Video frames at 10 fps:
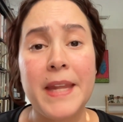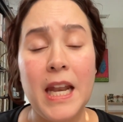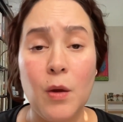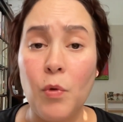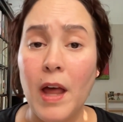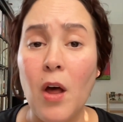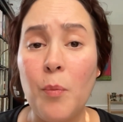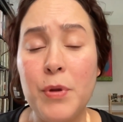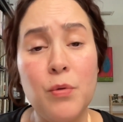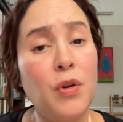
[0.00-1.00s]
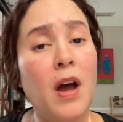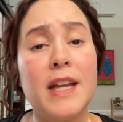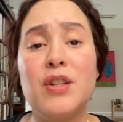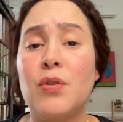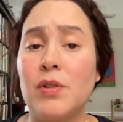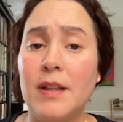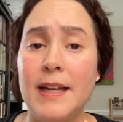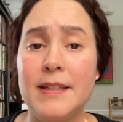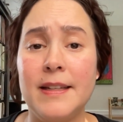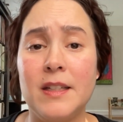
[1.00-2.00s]
And it will help you not
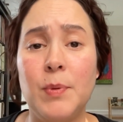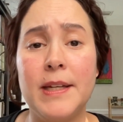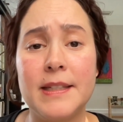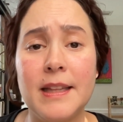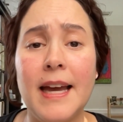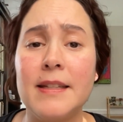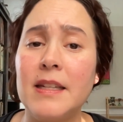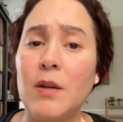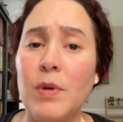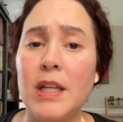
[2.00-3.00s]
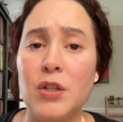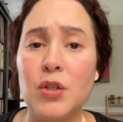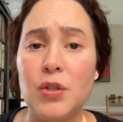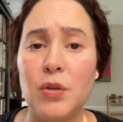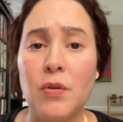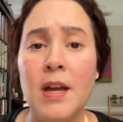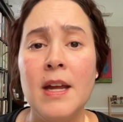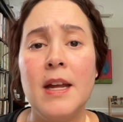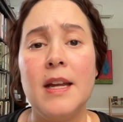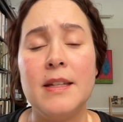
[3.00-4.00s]
internalize things, because the last thing we need to do
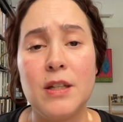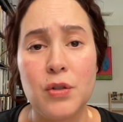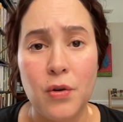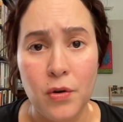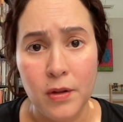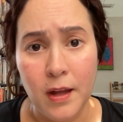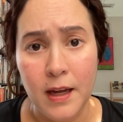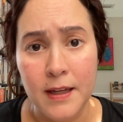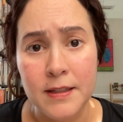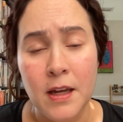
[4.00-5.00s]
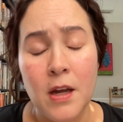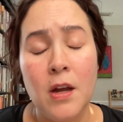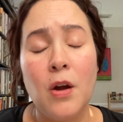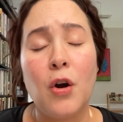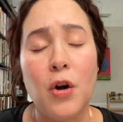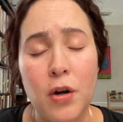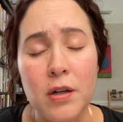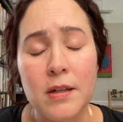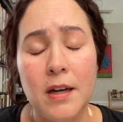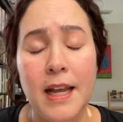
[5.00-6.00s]
is internalize
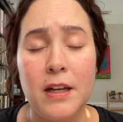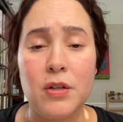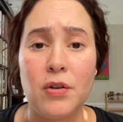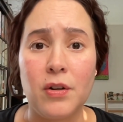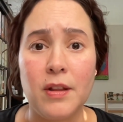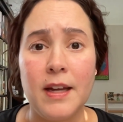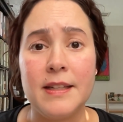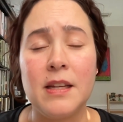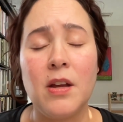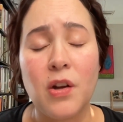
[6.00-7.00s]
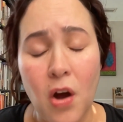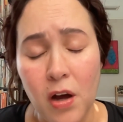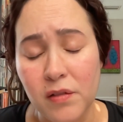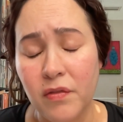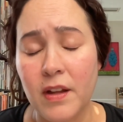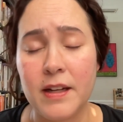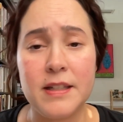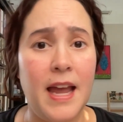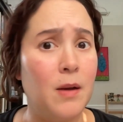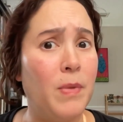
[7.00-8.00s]
hurt and internalize
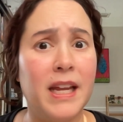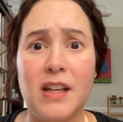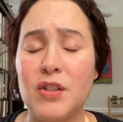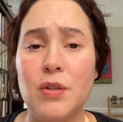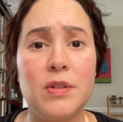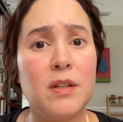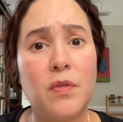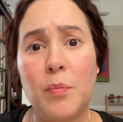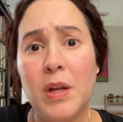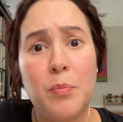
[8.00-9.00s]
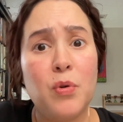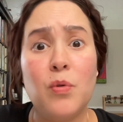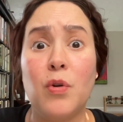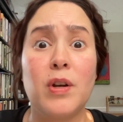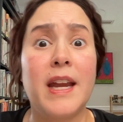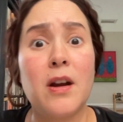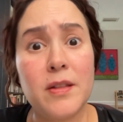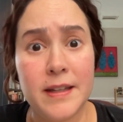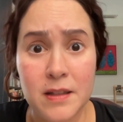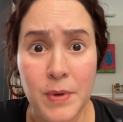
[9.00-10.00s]
conflict and make excuses for people who could care
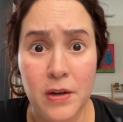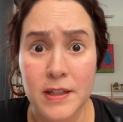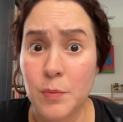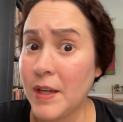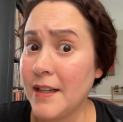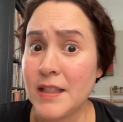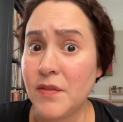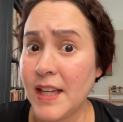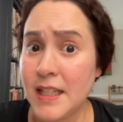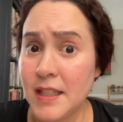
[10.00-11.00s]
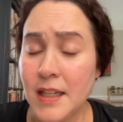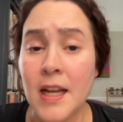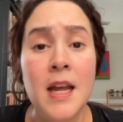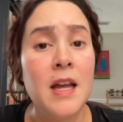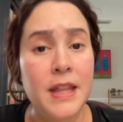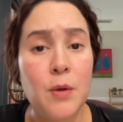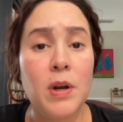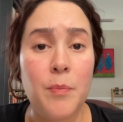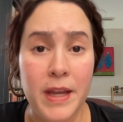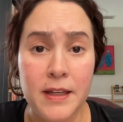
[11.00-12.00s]
less about us, because if they did, they
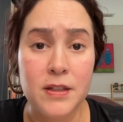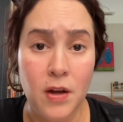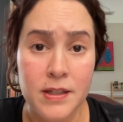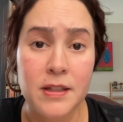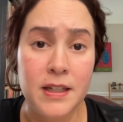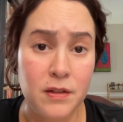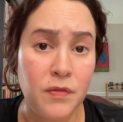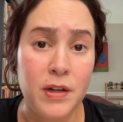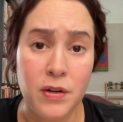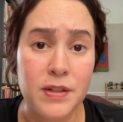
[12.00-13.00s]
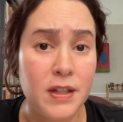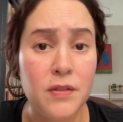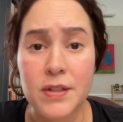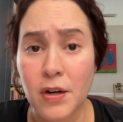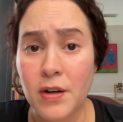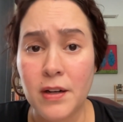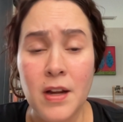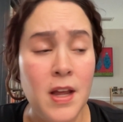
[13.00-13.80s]
wouldn't make us constantly defend ourselves and our,